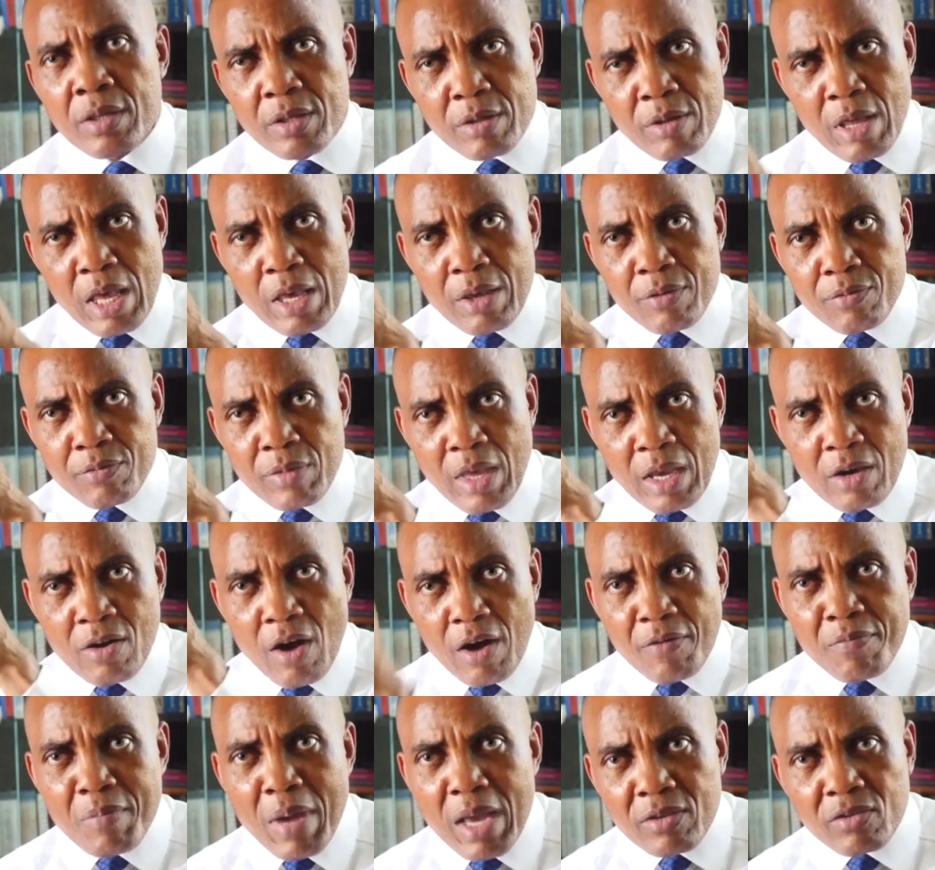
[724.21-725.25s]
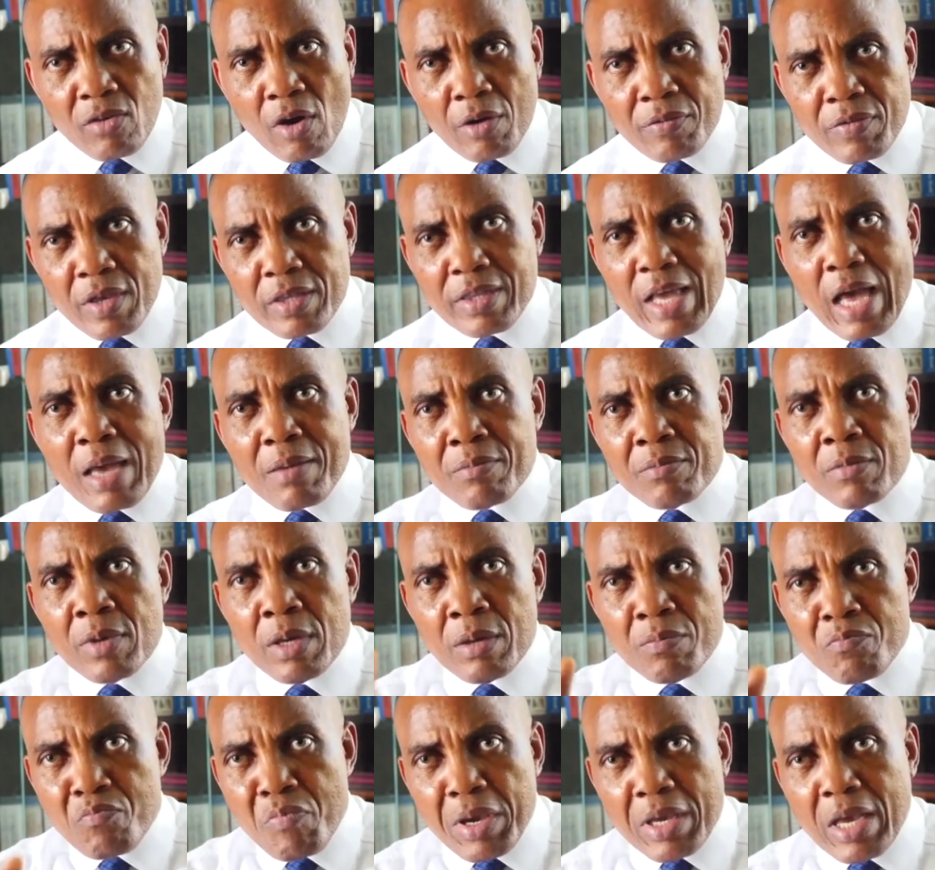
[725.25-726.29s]
The government of the time
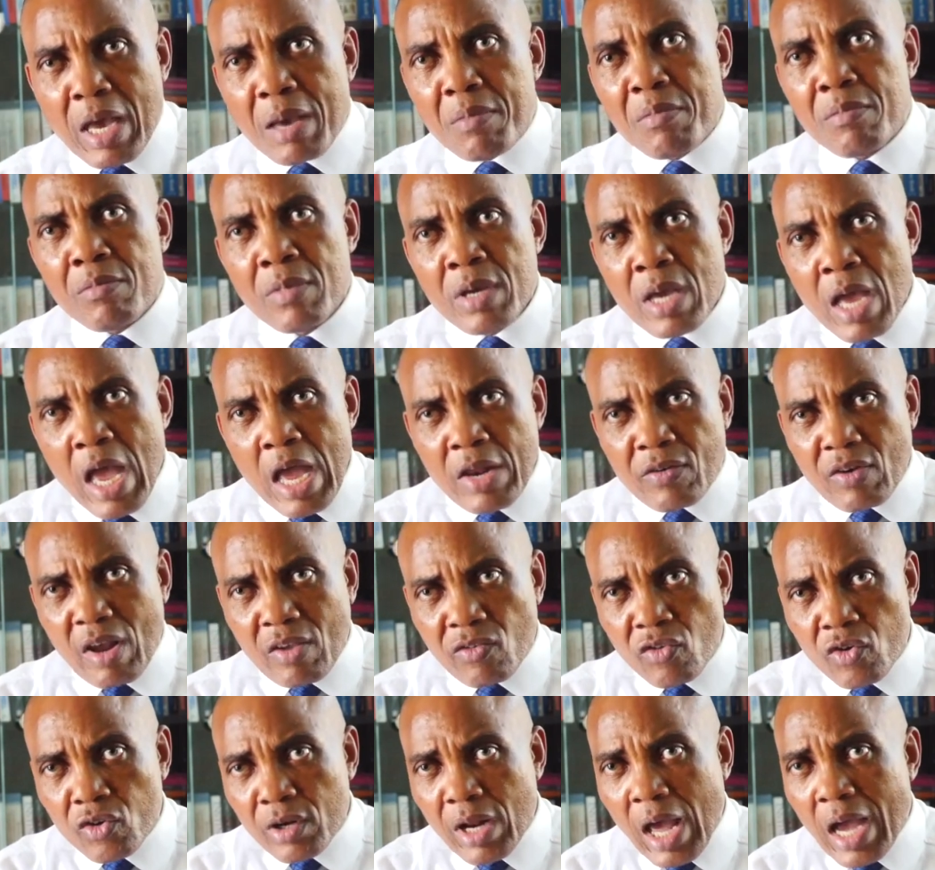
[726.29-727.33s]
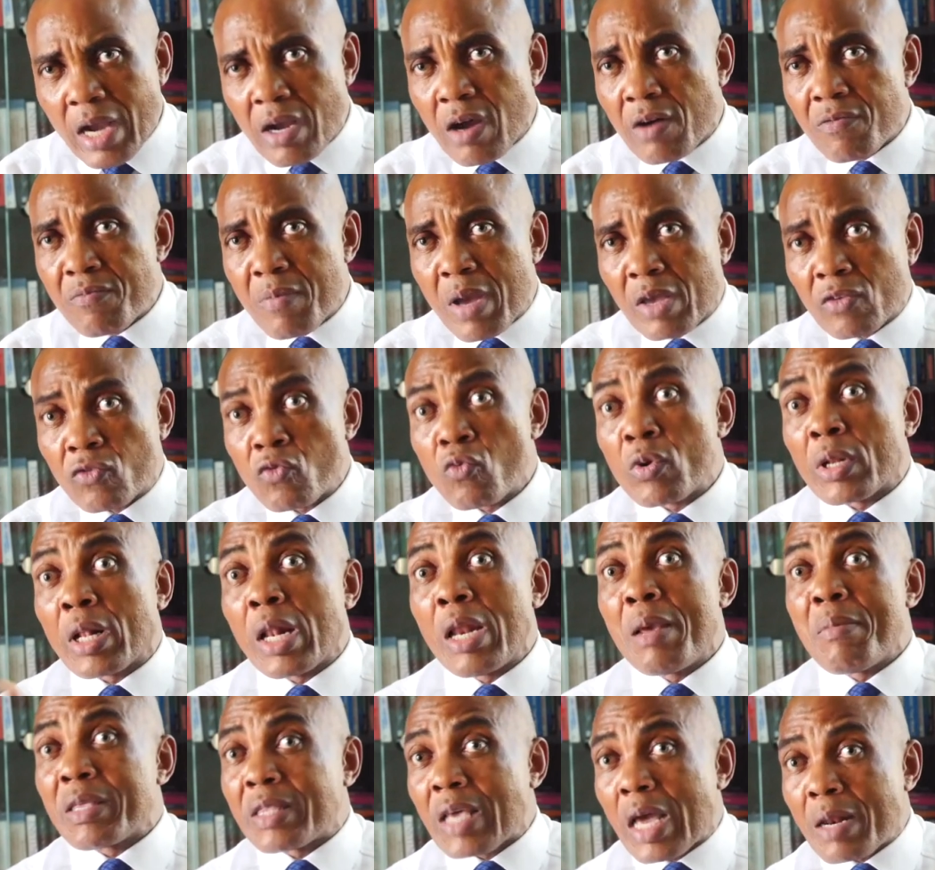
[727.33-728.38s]
became a transitional government with
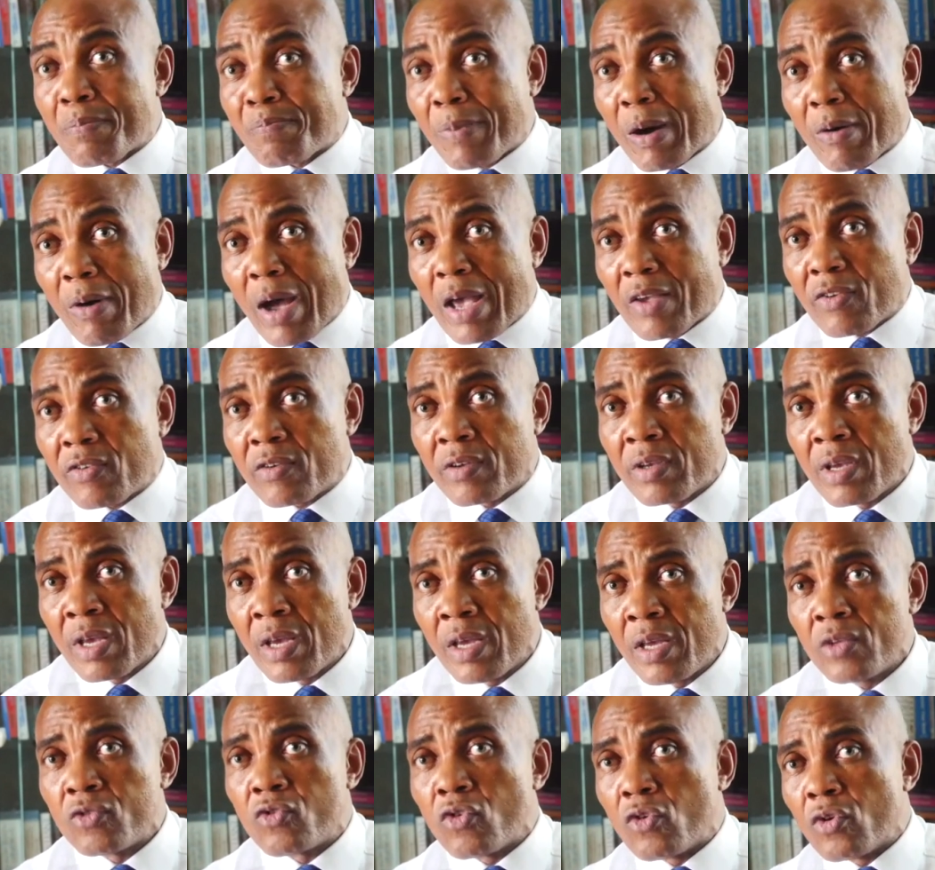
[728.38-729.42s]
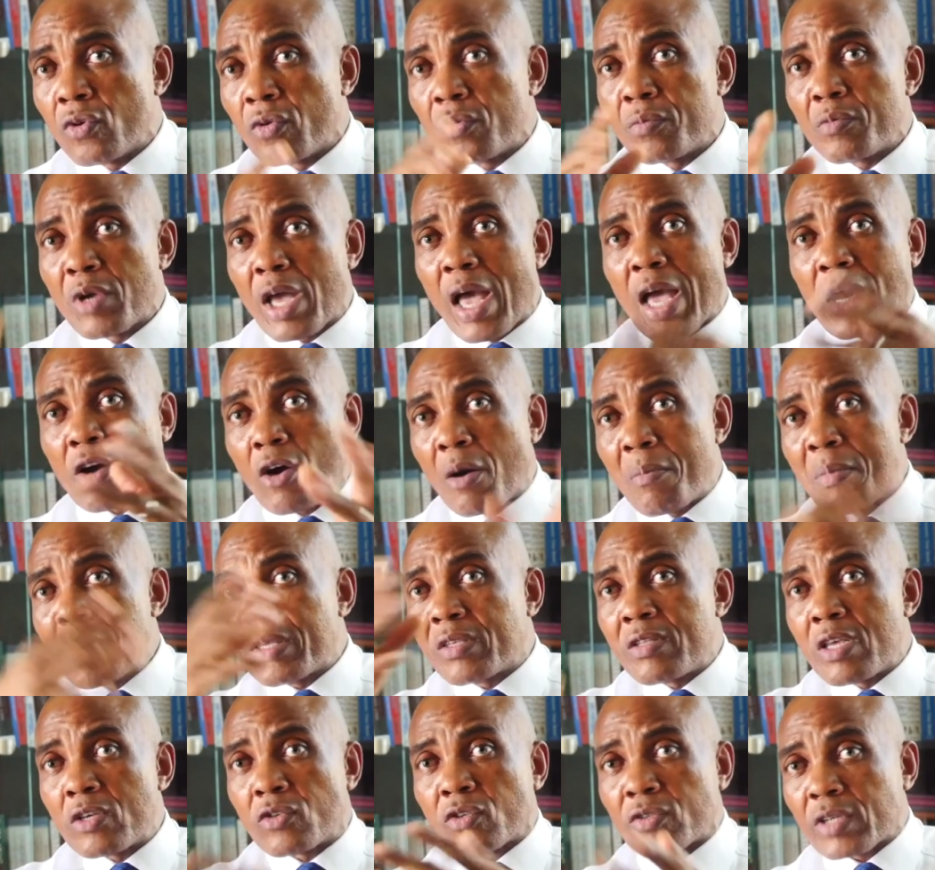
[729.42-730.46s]
limited powers to commit
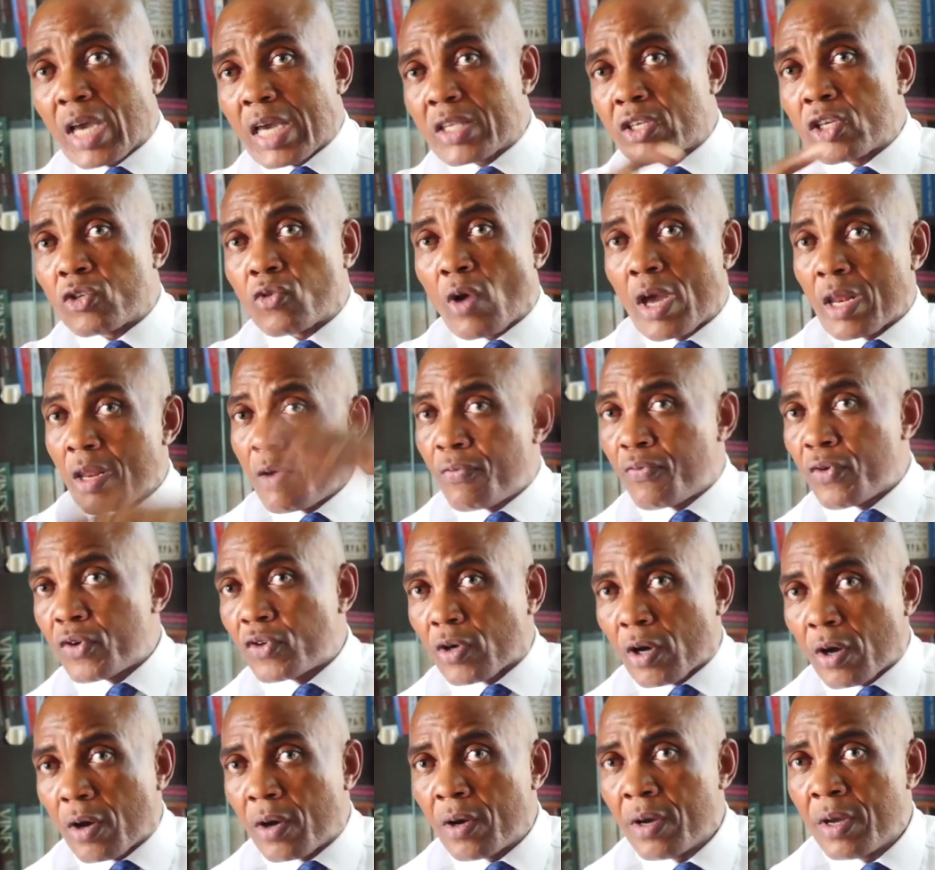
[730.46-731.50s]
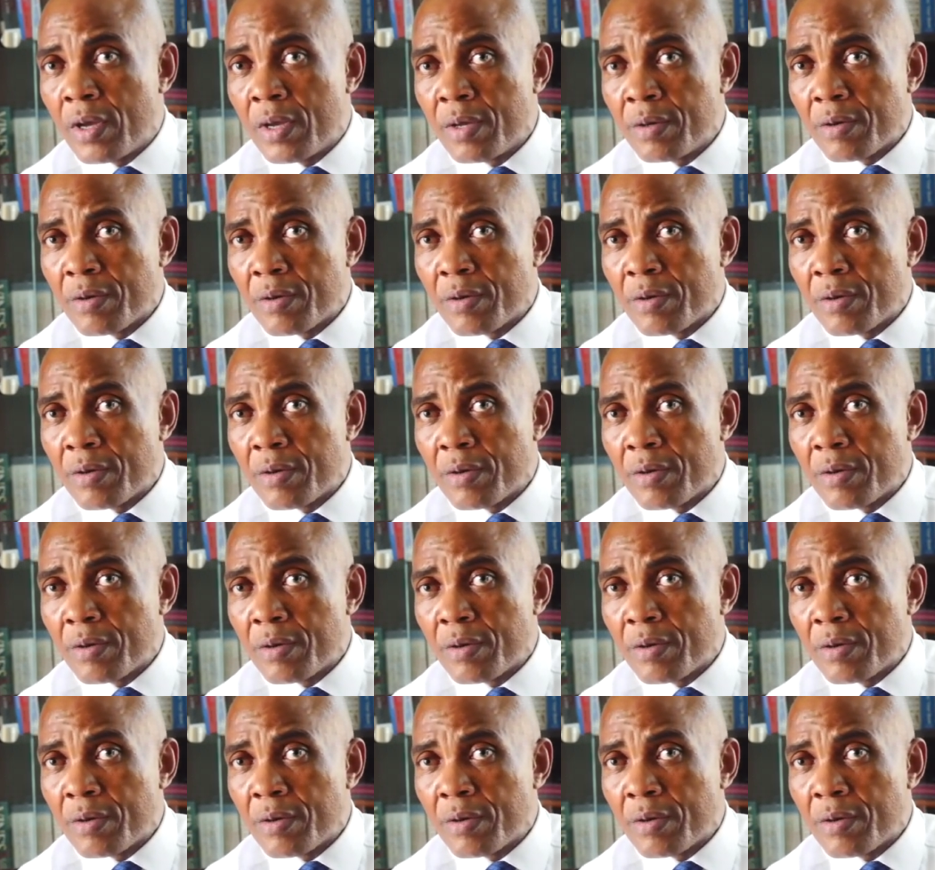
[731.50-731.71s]
the society to any future,